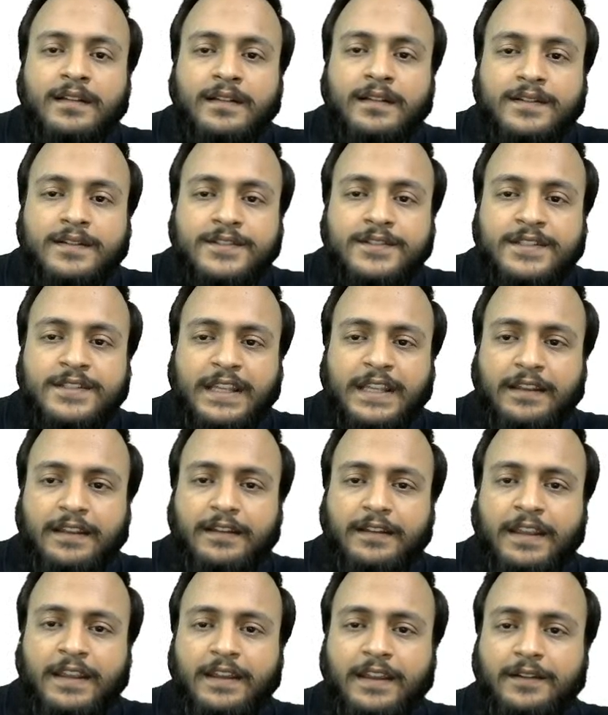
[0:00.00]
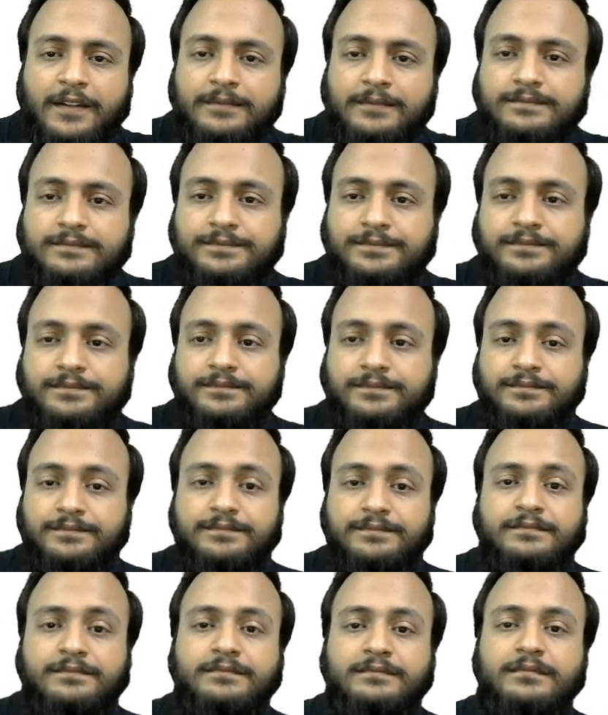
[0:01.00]
see here,
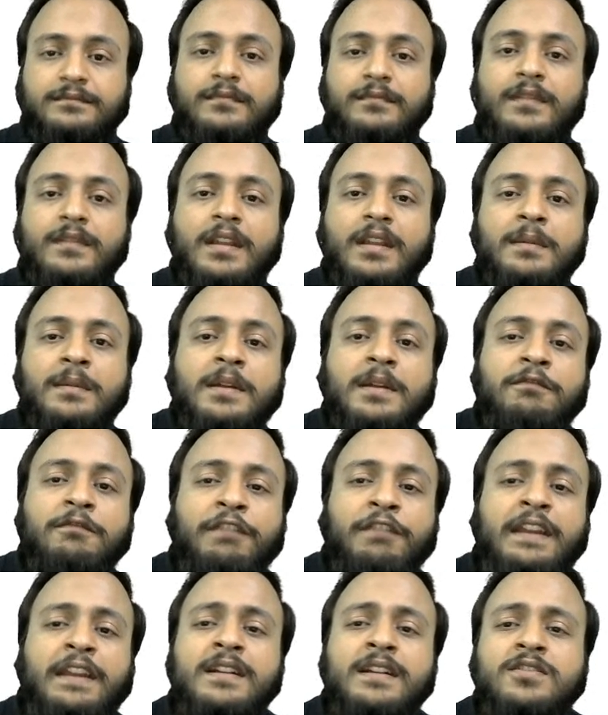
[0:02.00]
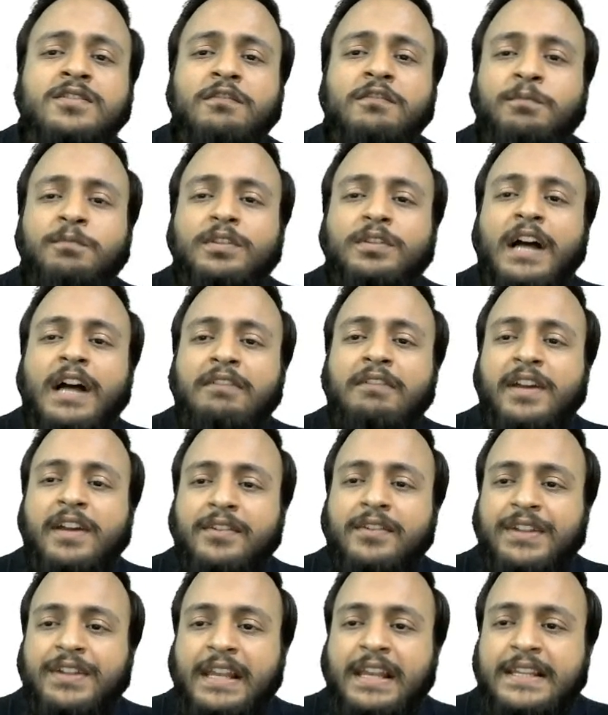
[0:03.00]
the figures of Buddha were
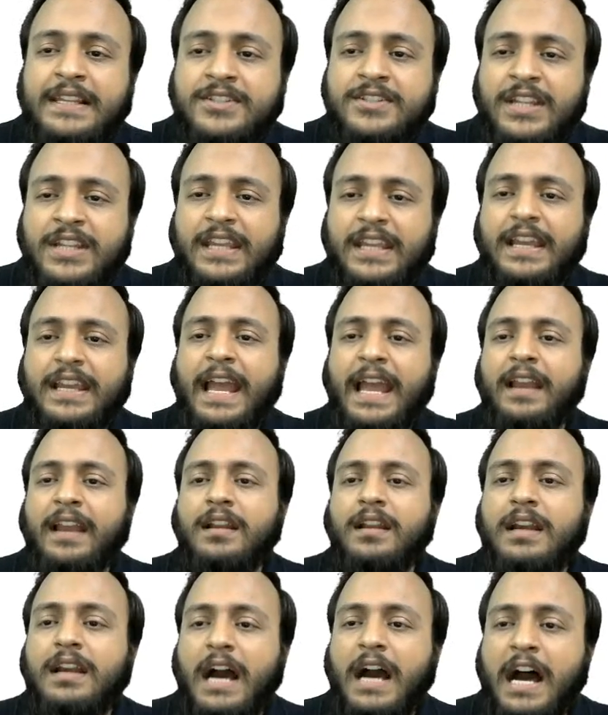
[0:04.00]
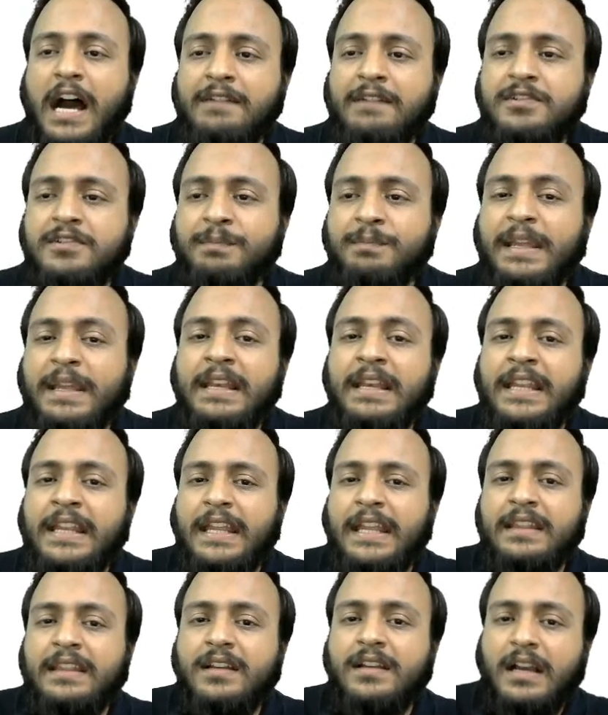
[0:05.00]
realistic and carved
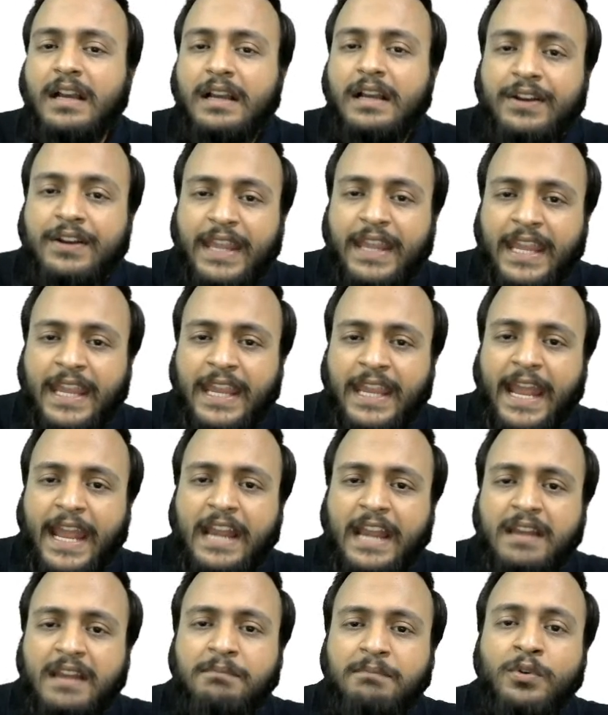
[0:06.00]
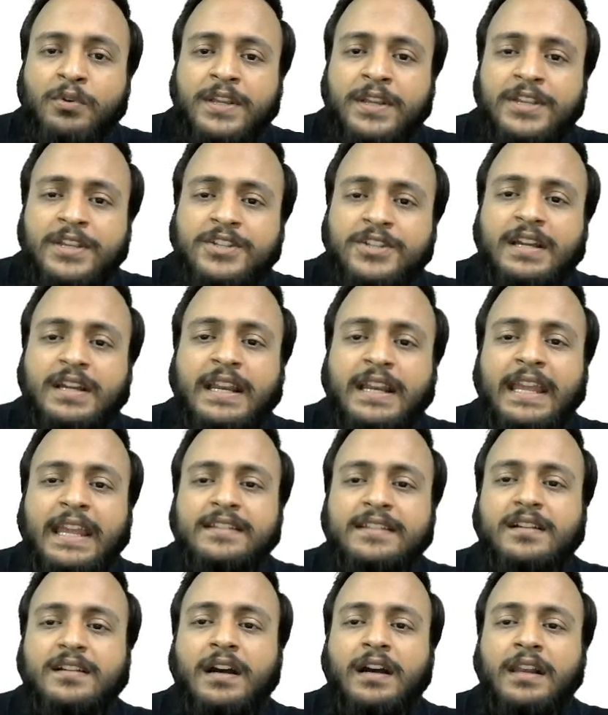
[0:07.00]
mainly in the grey and bluish
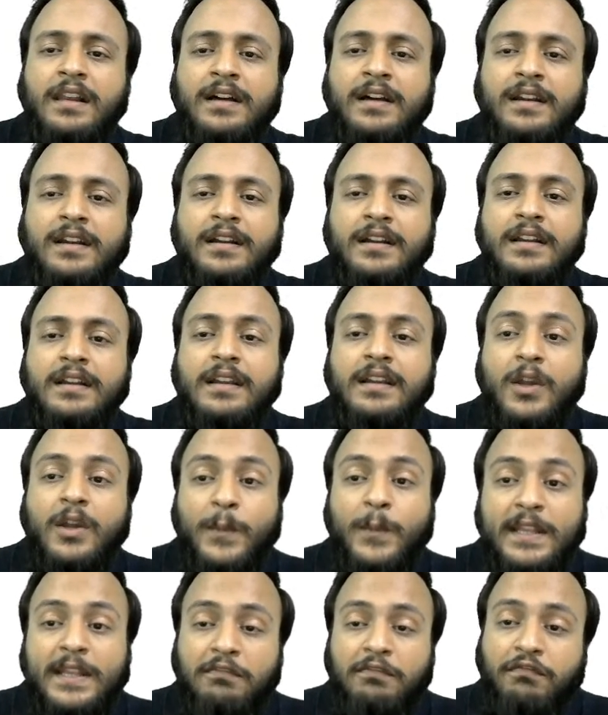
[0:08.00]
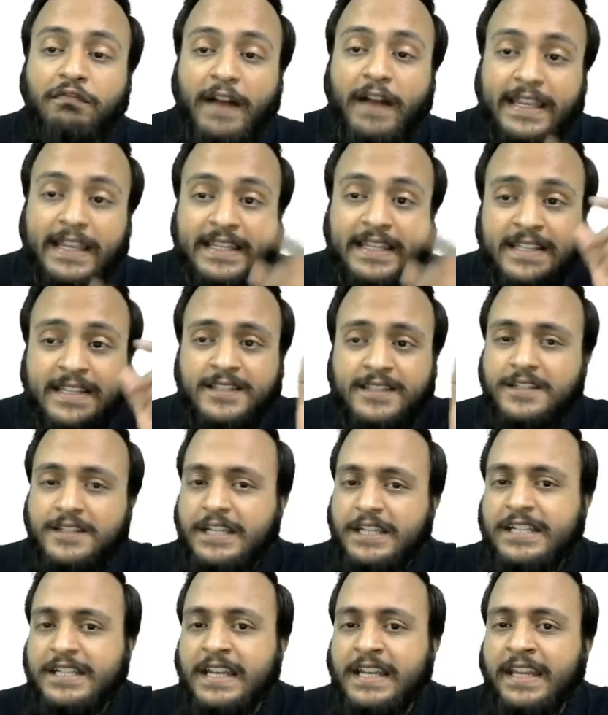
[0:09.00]
greys color with the finest
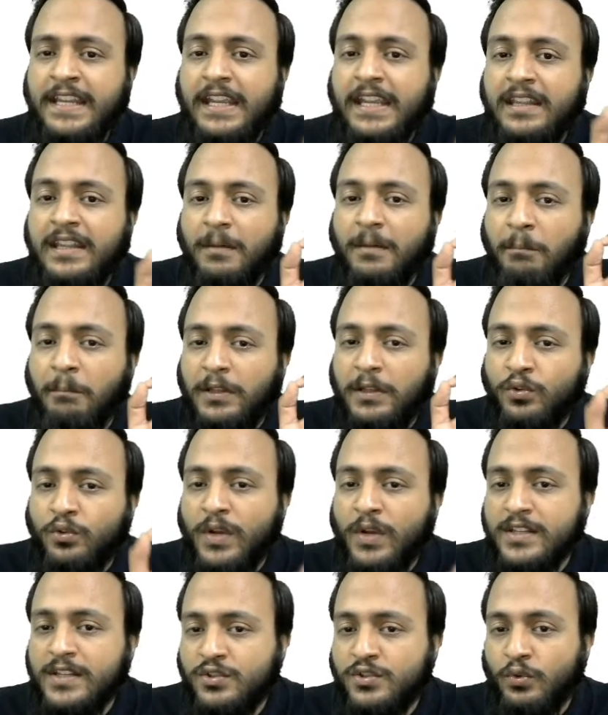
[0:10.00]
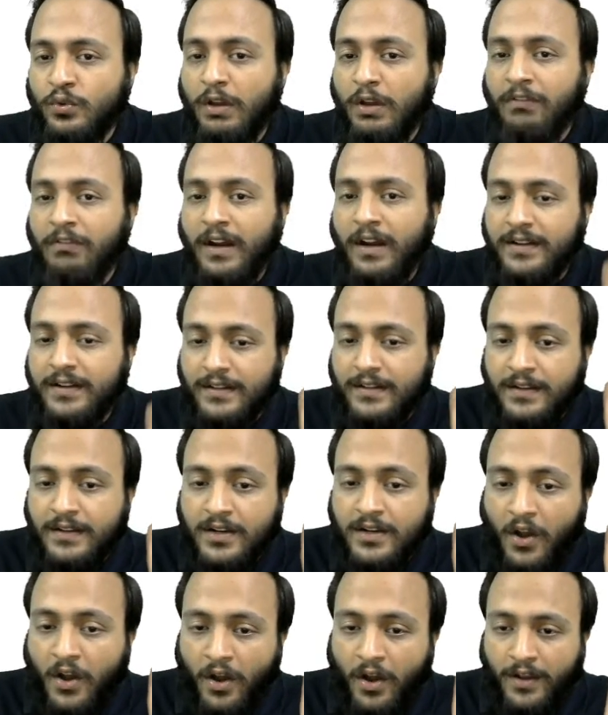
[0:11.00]
detailing in the Mathura School of Art.
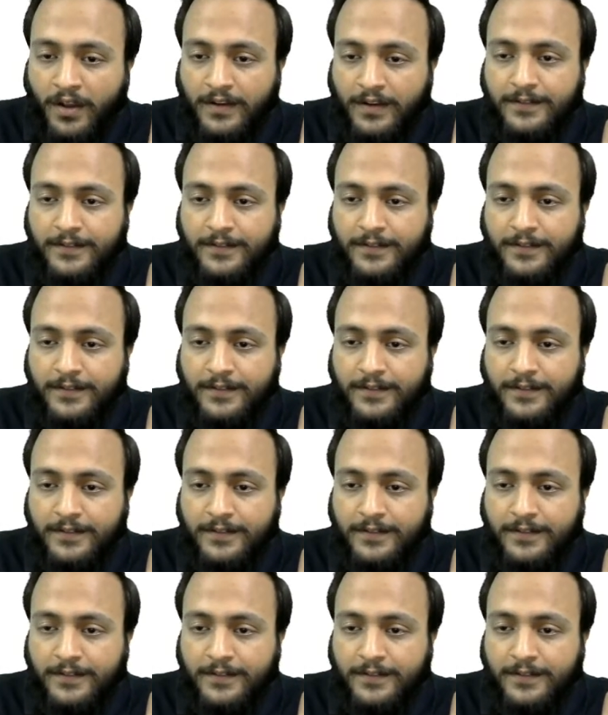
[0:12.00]
Wrong.